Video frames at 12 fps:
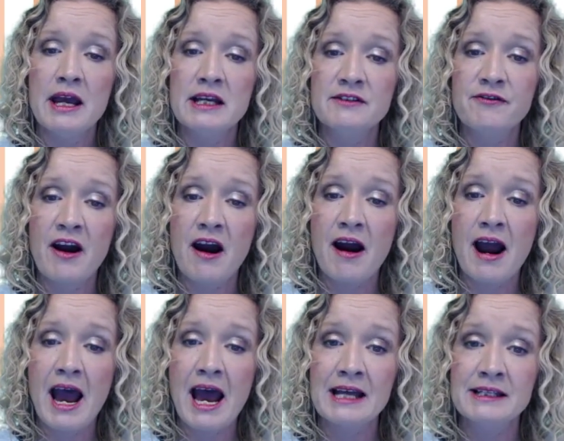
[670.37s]
as far
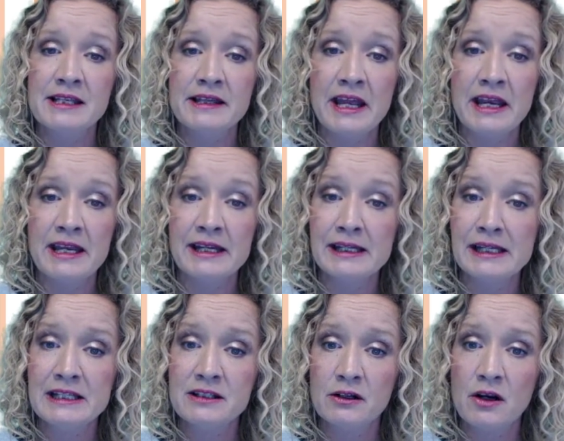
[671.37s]
as they
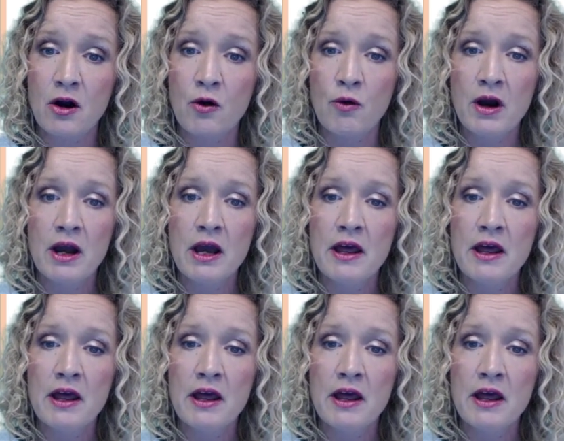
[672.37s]
need to go.